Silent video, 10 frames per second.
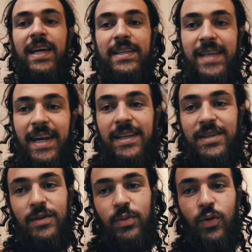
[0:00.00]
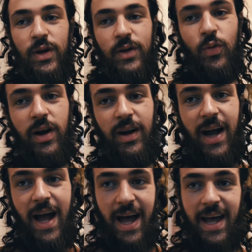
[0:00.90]
It's getting to the point where
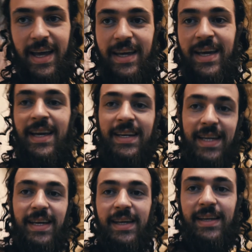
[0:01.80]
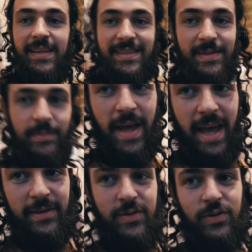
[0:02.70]
I need some
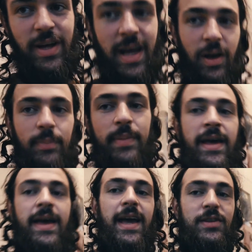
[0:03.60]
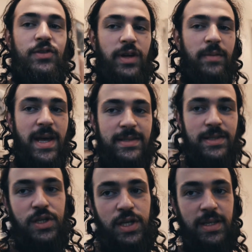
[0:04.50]
extra help answering
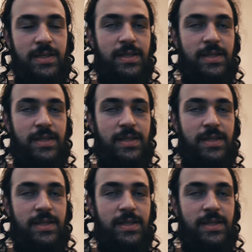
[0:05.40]
messages,